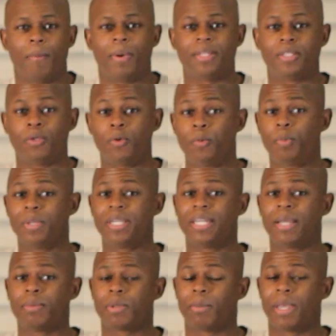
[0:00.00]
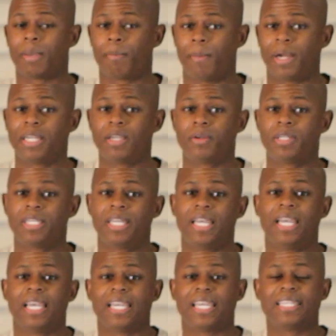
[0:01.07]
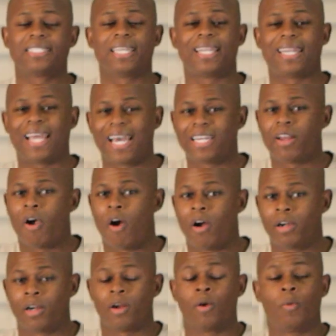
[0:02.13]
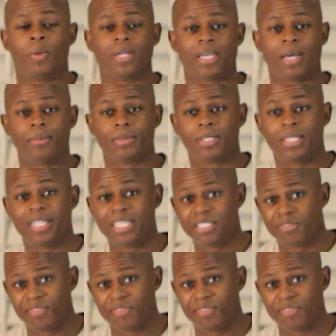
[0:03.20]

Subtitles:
but you being able to make money on it gets a lot harder when it comes to these